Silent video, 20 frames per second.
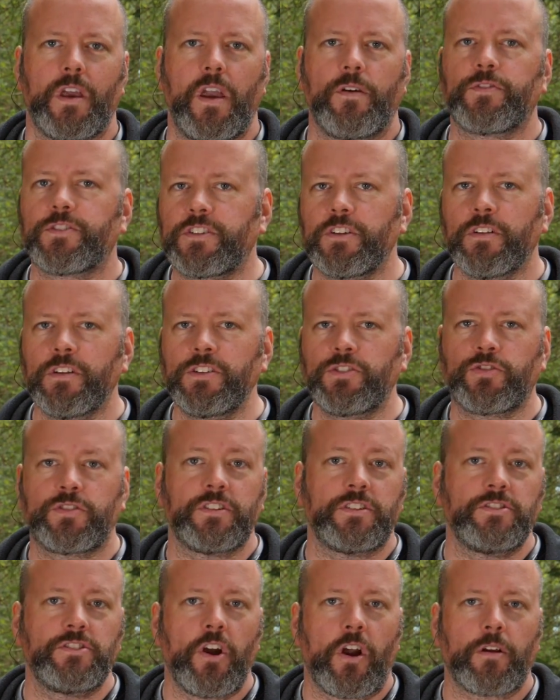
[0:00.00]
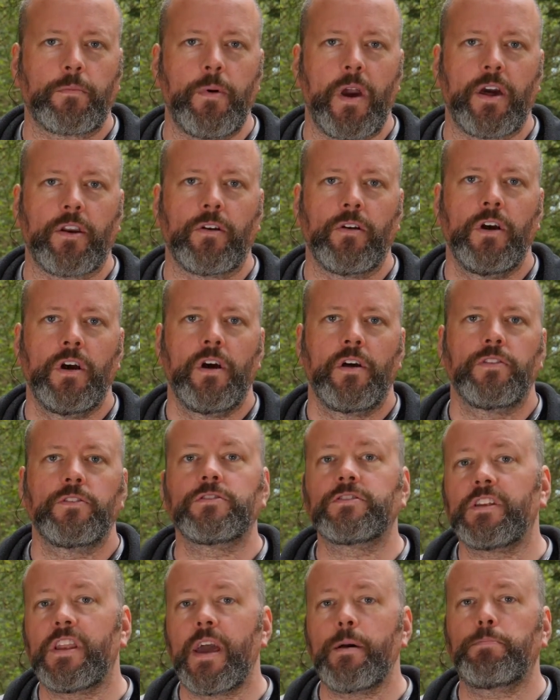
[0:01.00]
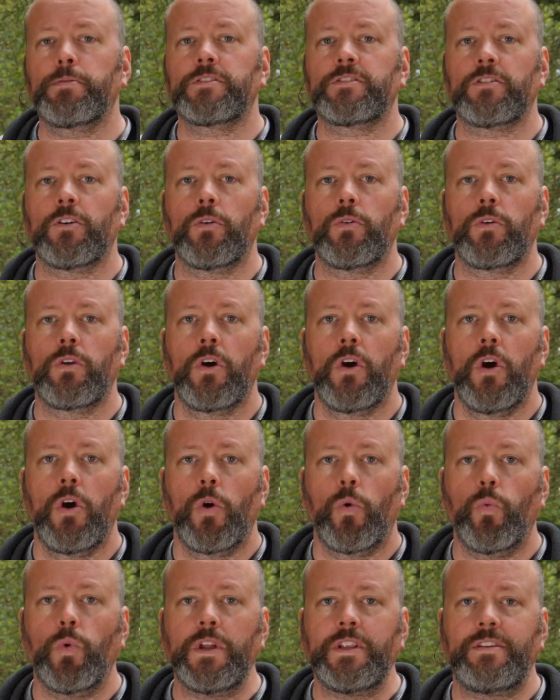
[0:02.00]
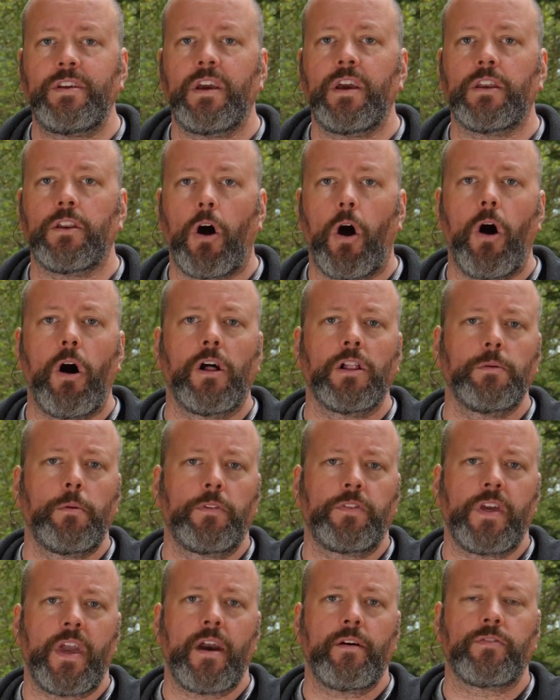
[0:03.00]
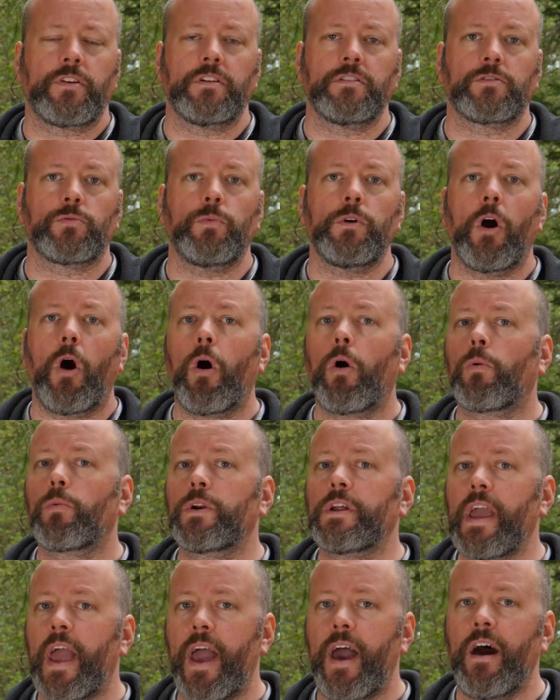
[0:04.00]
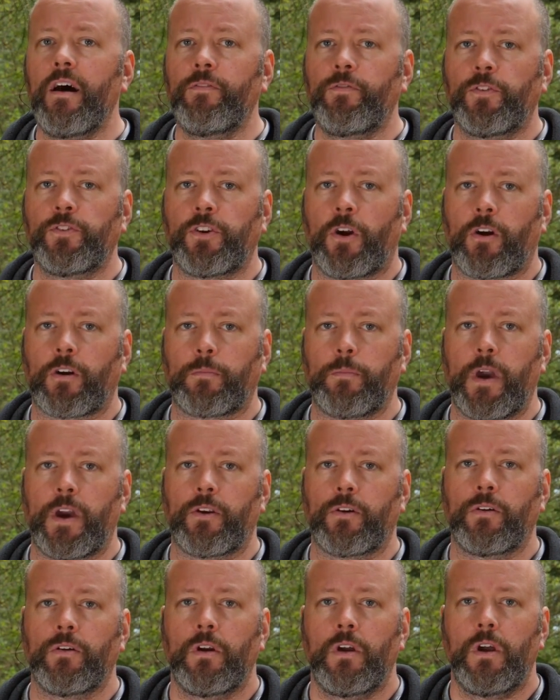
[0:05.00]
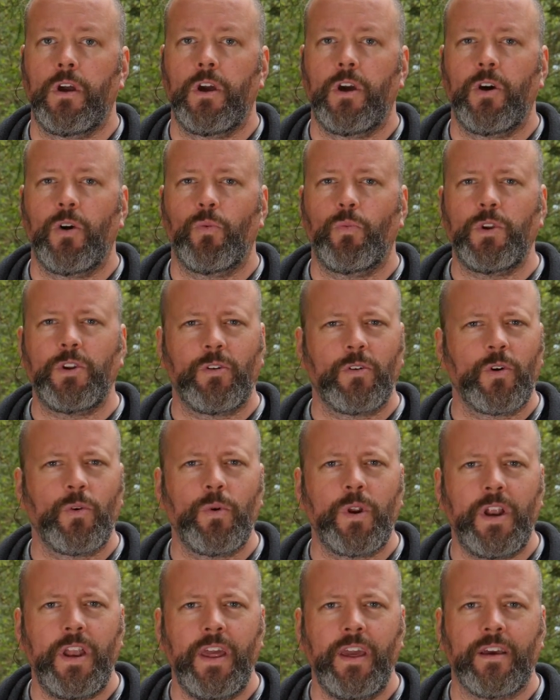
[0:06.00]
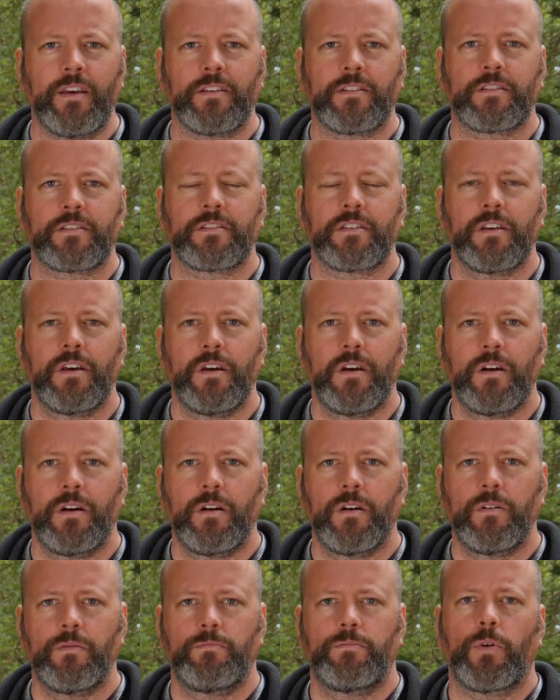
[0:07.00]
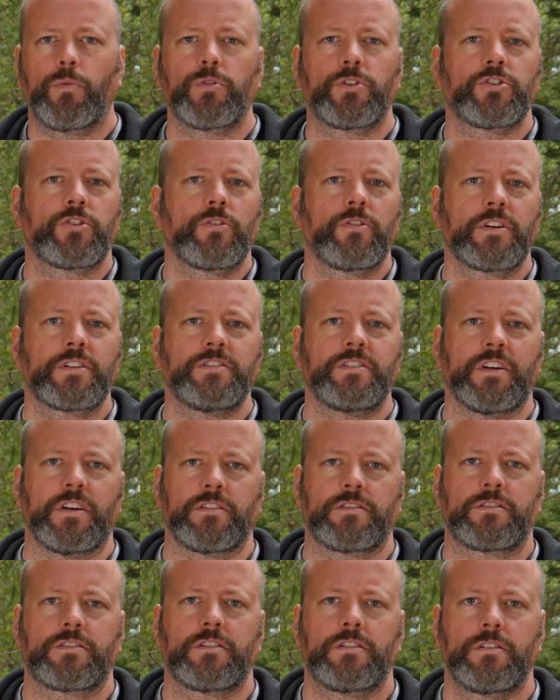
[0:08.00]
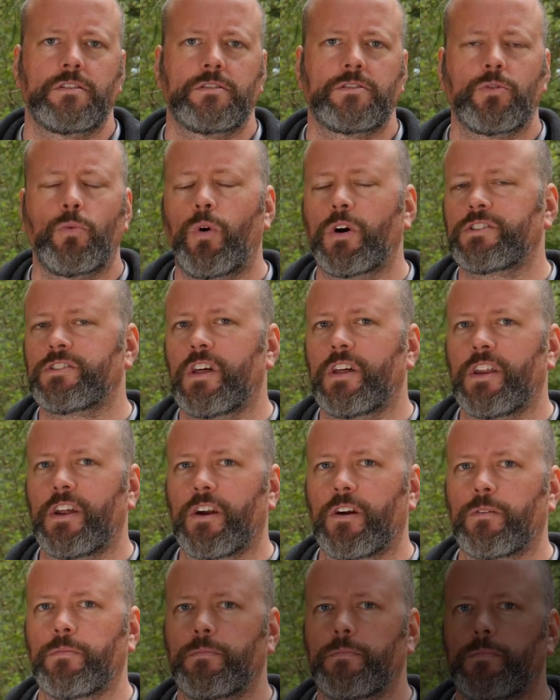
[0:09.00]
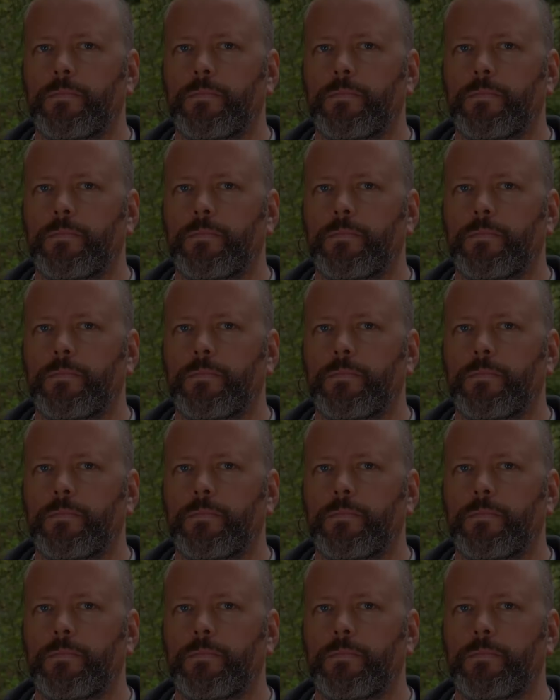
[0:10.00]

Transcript: If you're still interested in dark matter, there's an episode we did all about the evidence we already have for dark matter. We don't know what it is, but we're sure it exists. So watch that here.